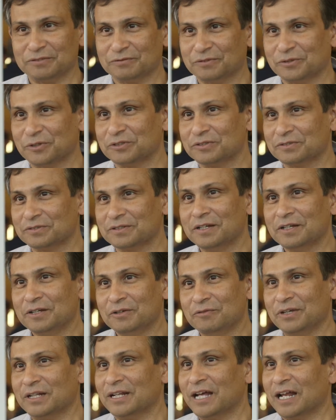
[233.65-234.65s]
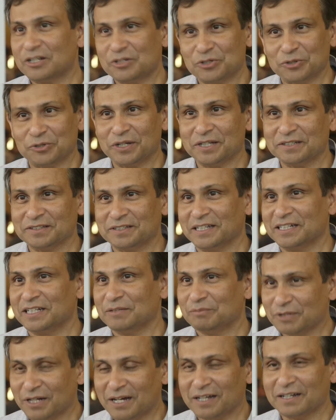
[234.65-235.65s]
Of course, we are not showcasing
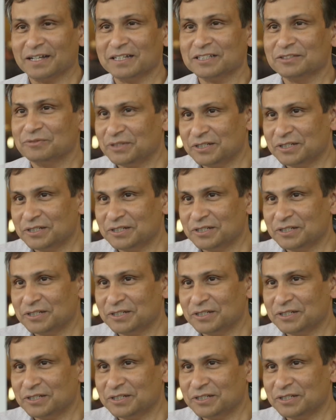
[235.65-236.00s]
any products.